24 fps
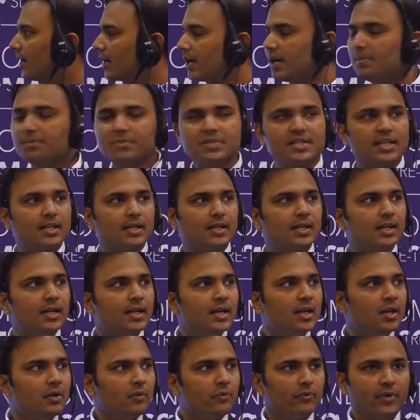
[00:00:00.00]
comes in,
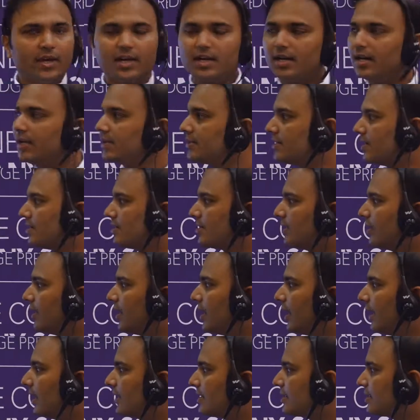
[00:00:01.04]
where
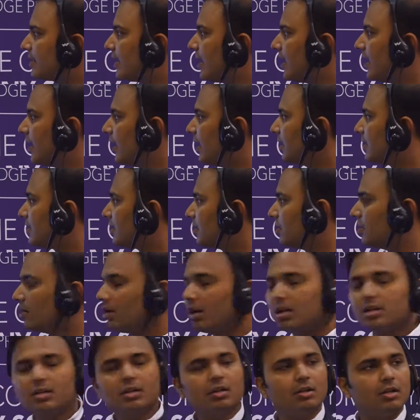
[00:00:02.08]
essentially it's a
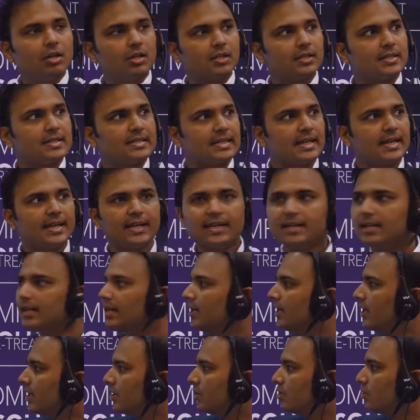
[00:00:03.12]
non-clog design.
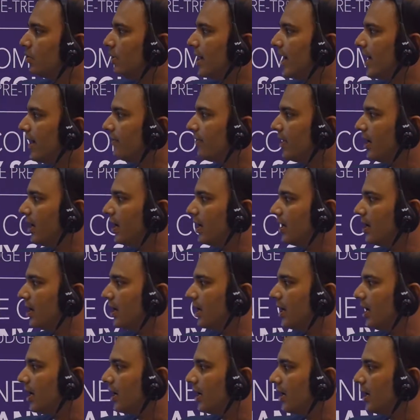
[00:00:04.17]
You have
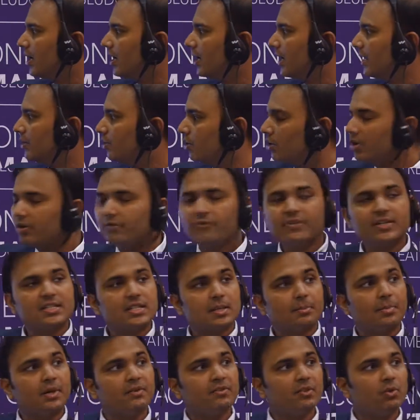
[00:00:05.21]
an orifice
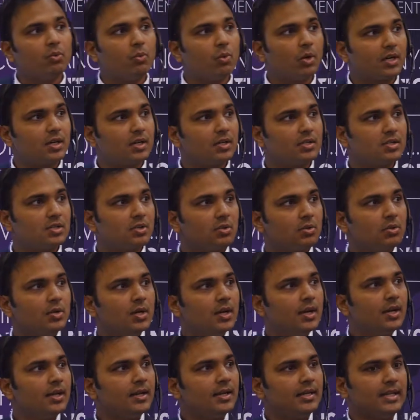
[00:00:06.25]
above the water, so
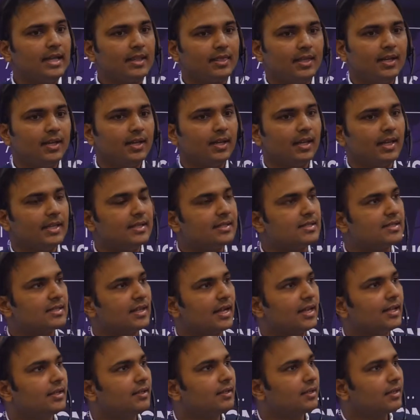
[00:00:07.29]
nothing
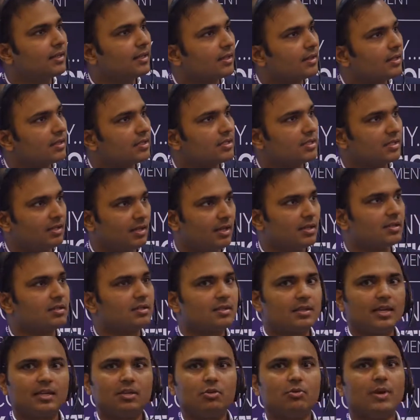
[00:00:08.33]
inside the
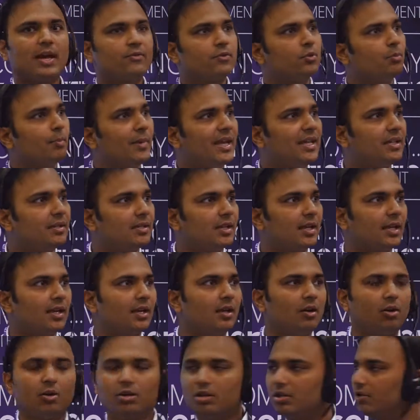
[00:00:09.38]
sludge that you have to maintain.
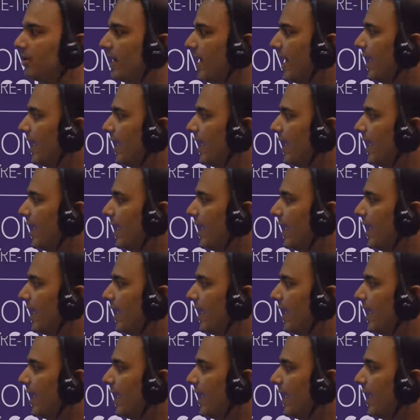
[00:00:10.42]
All you